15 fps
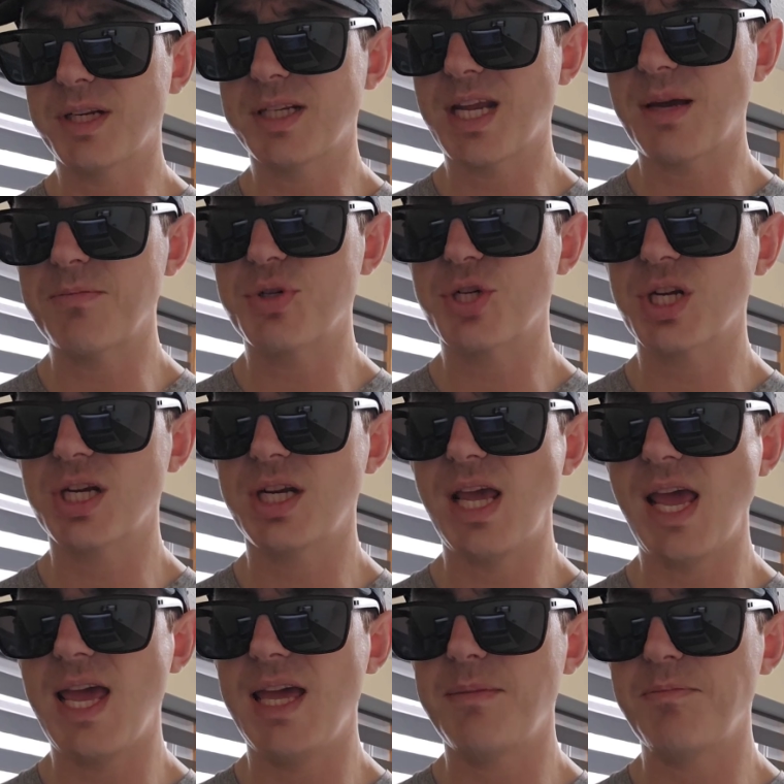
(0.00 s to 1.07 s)
redemption,
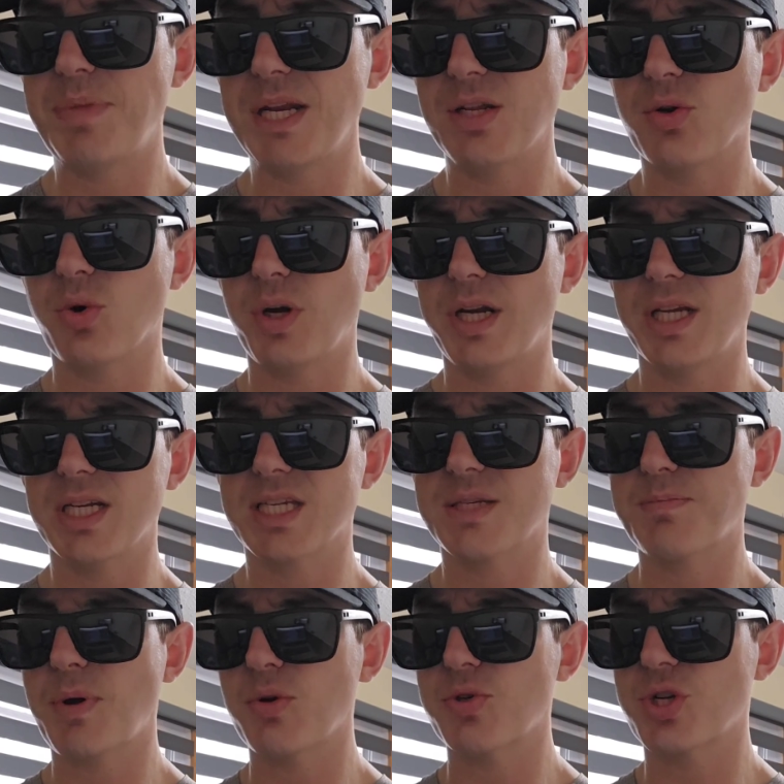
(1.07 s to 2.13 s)
and Bitcoin
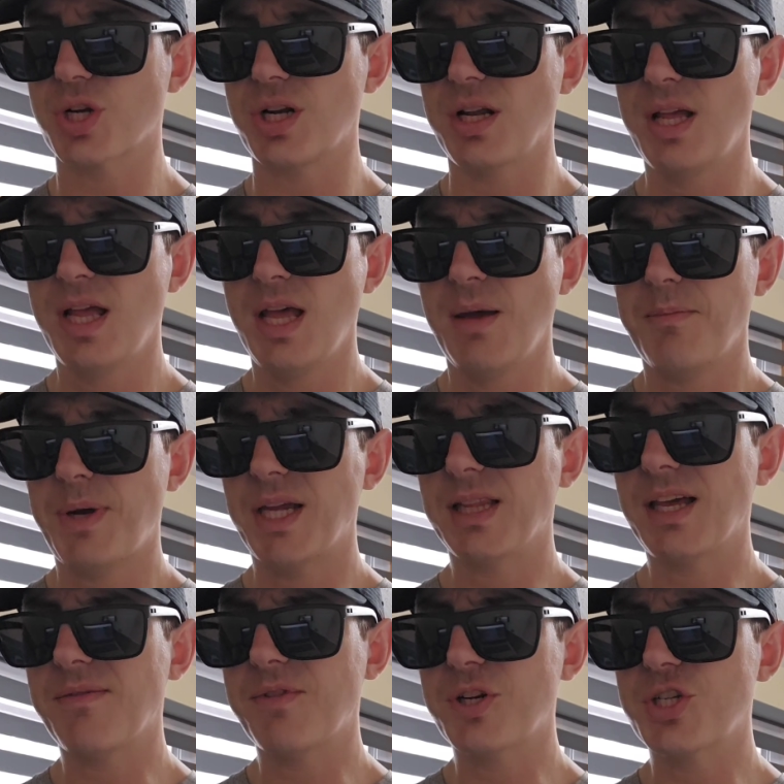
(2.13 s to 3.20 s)
exposure. By
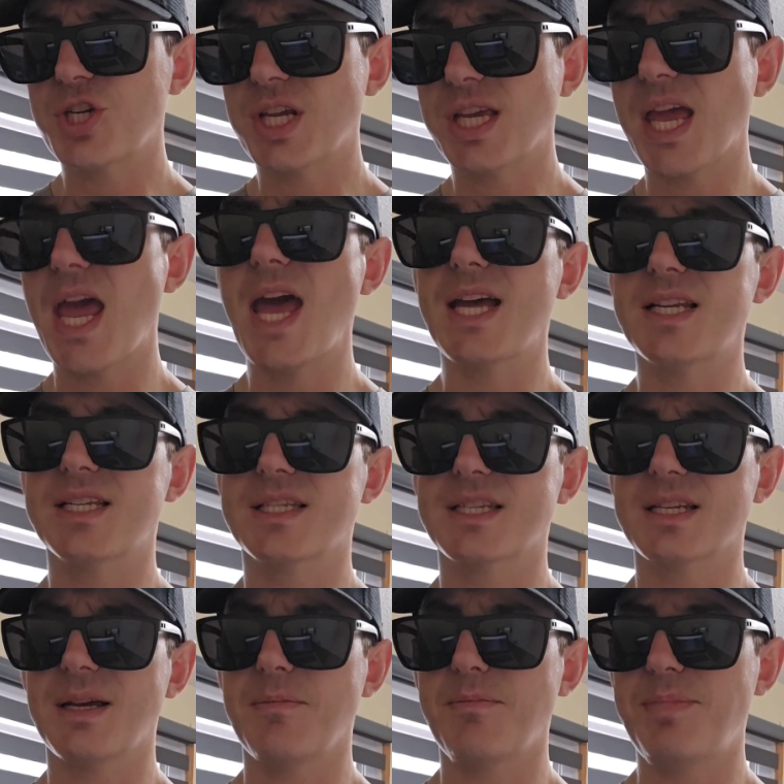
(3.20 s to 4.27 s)
leveraging
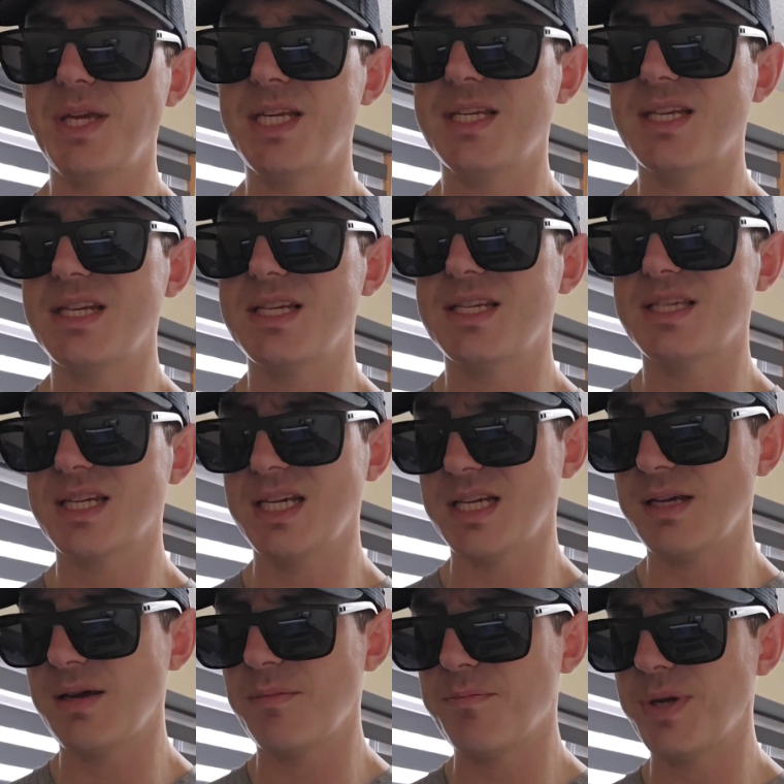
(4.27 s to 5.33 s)

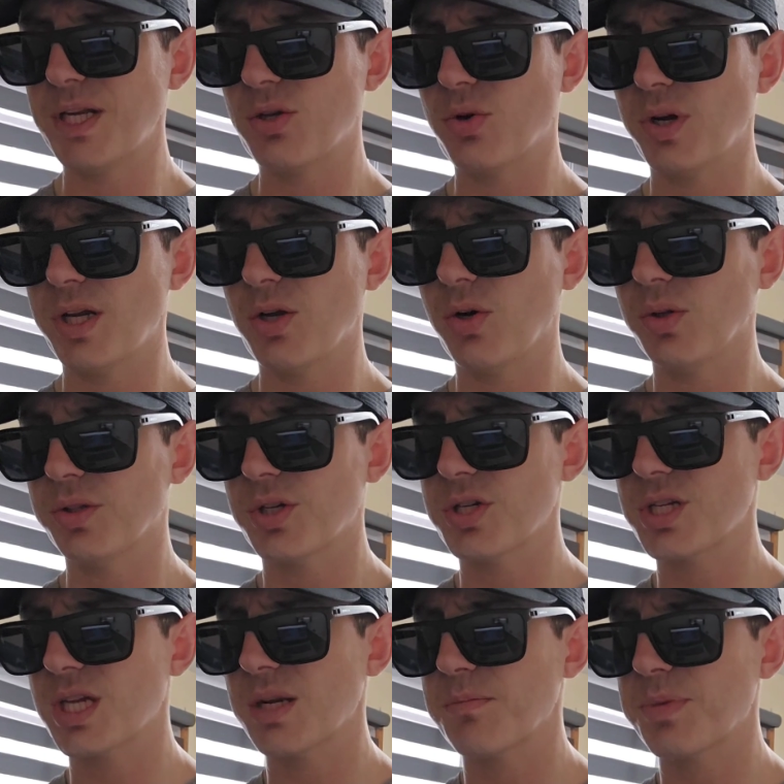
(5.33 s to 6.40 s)
SBTC, Bitcoin
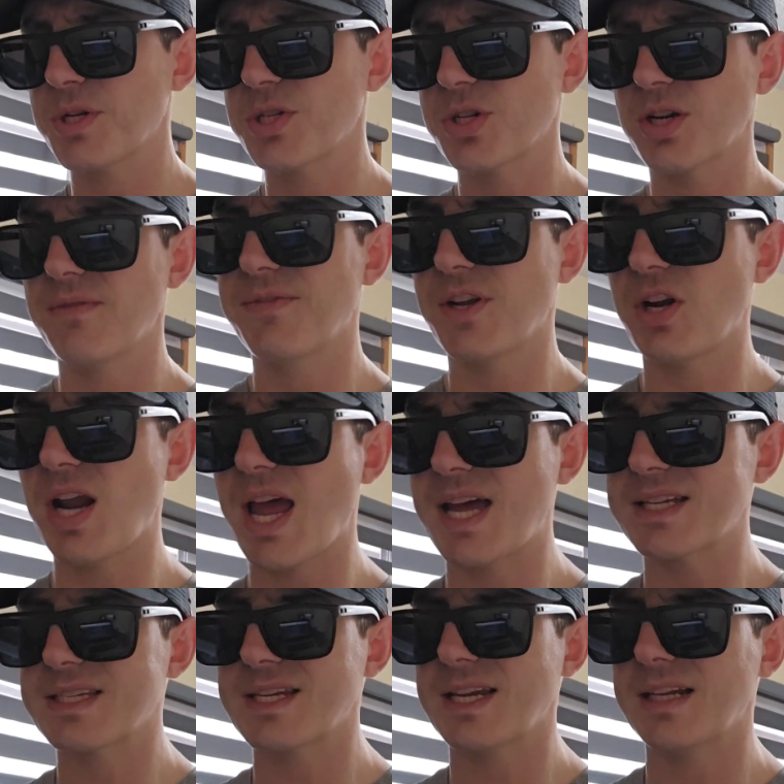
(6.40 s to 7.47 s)
holders can preserve their
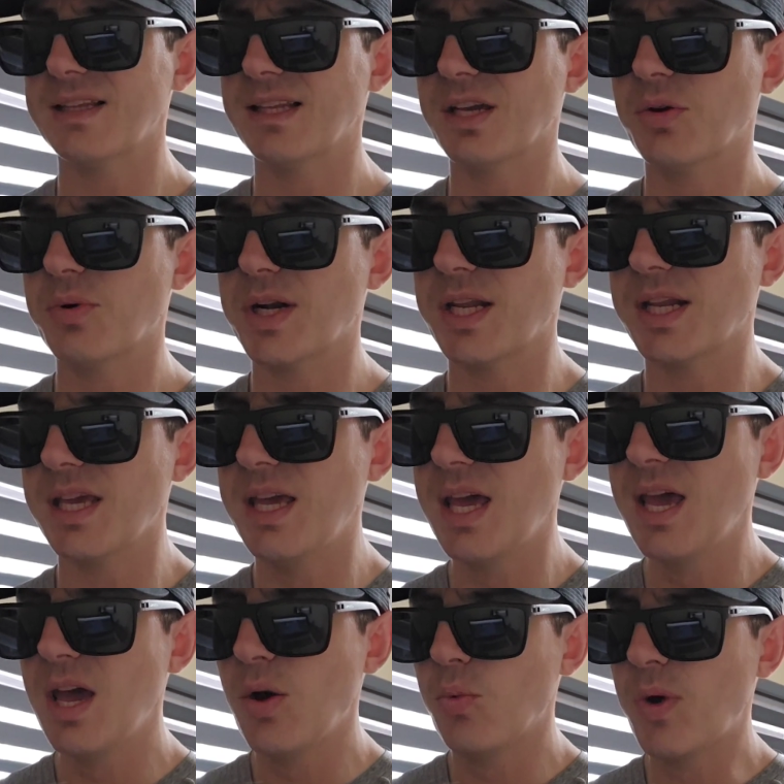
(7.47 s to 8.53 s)
asset liquidity
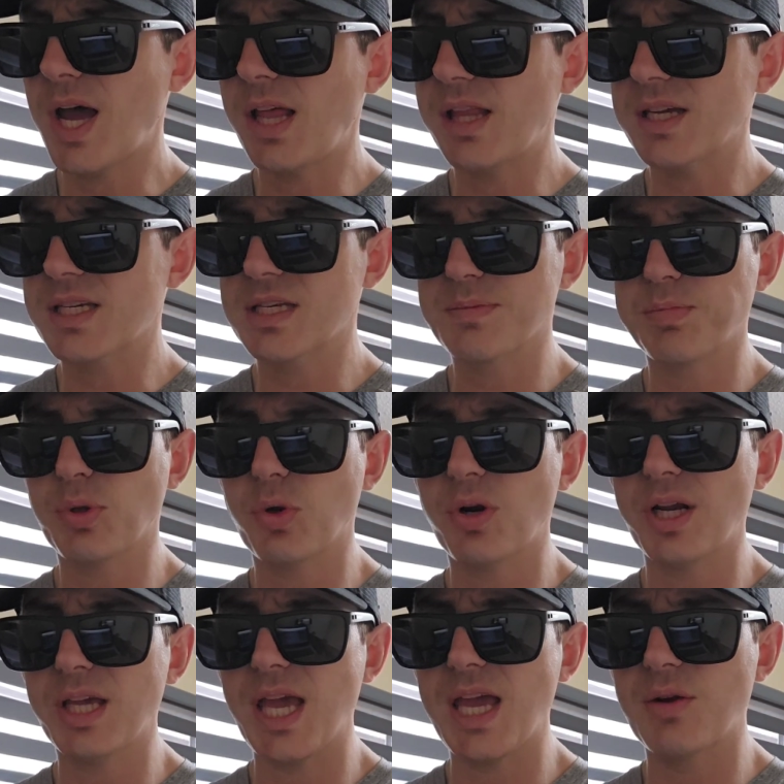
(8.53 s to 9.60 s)
while
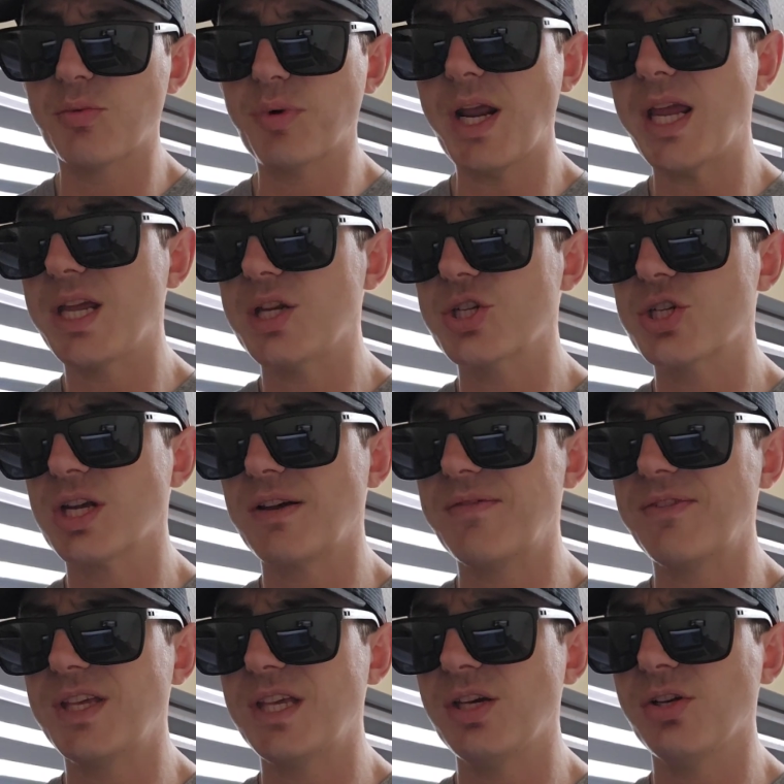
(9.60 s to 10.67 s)
exploring a range
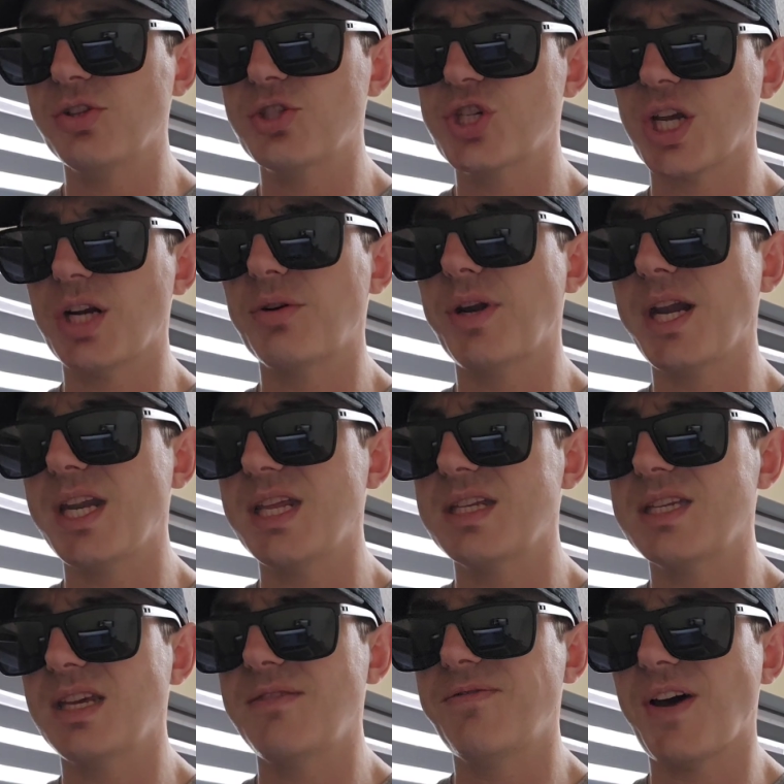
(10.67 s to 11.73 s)
of yield generating
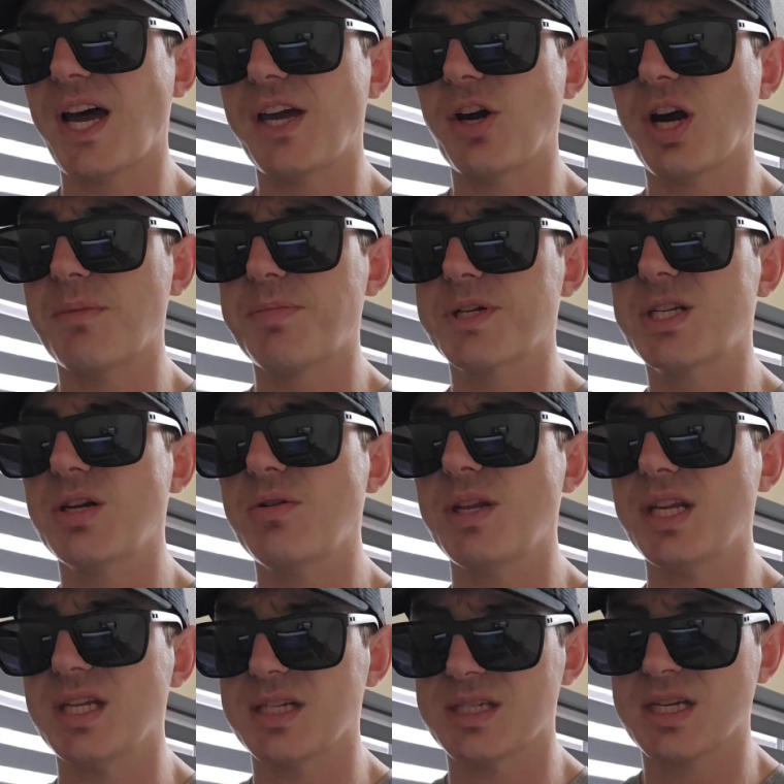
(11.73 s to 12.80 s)
DeFi
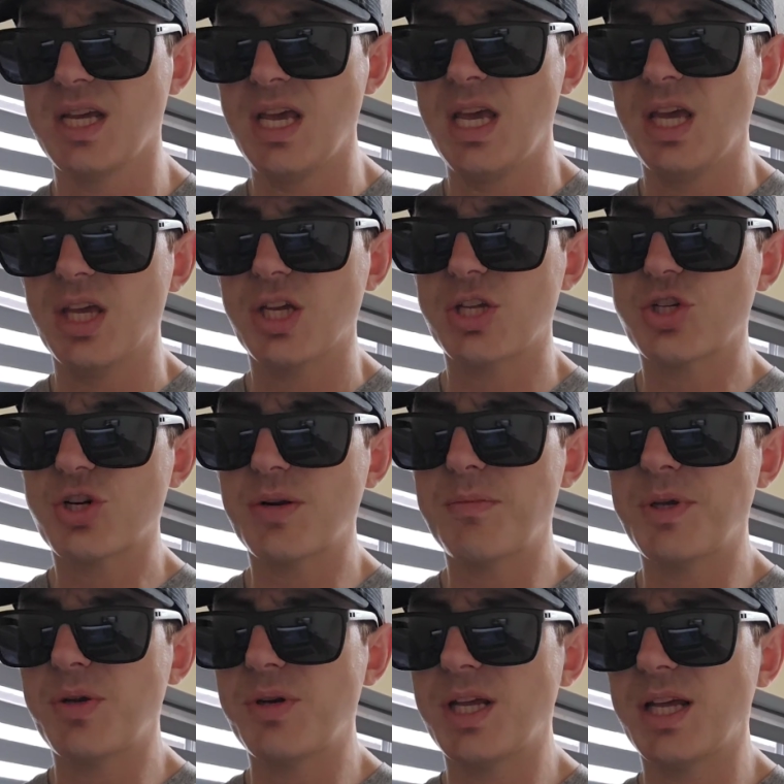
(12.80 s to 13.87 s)
opportunities.
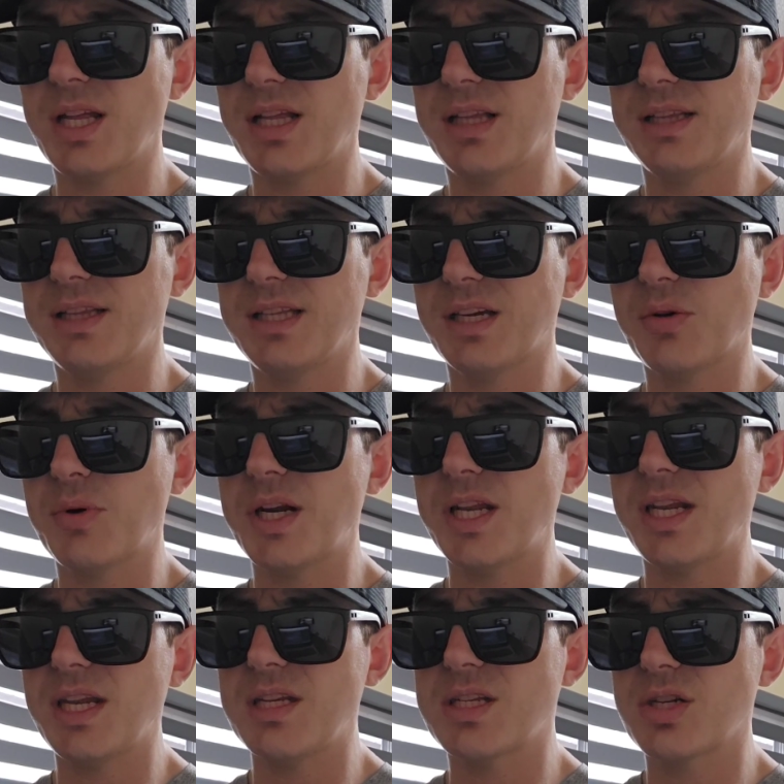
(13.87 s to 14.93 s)
Contribute
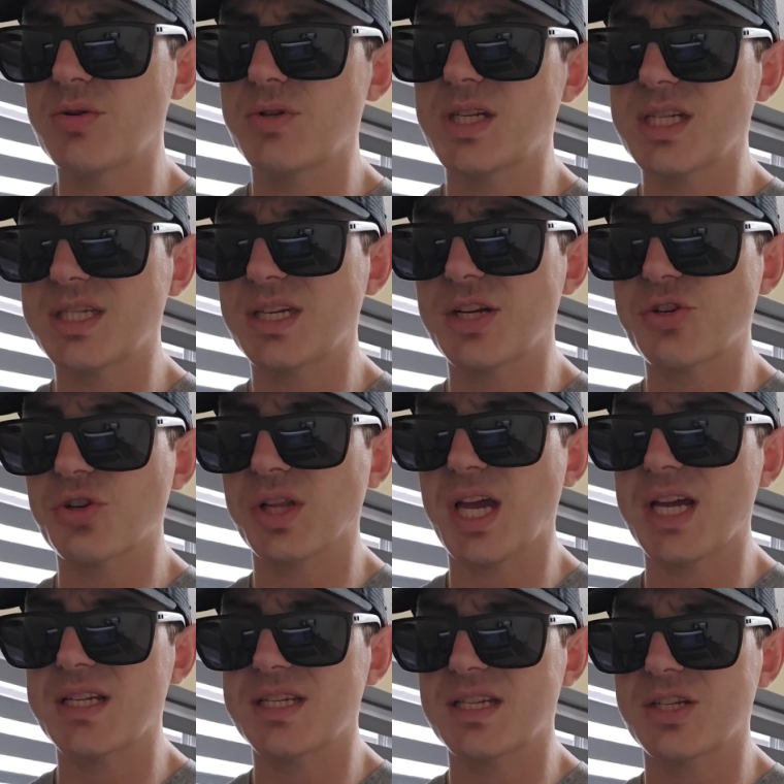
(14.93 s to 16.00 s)
liquidity to
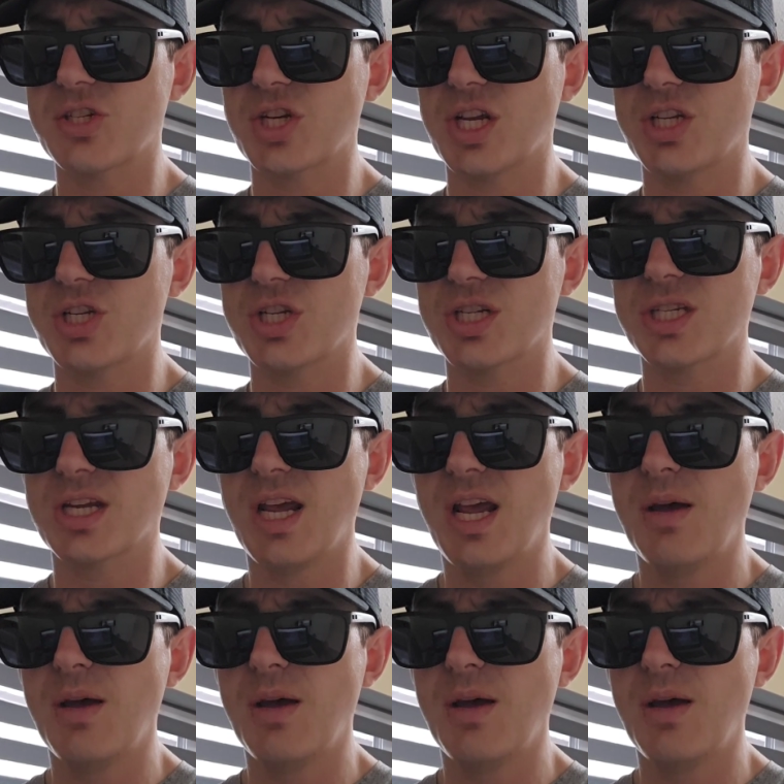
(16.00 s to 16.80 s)
decentralized exchanges,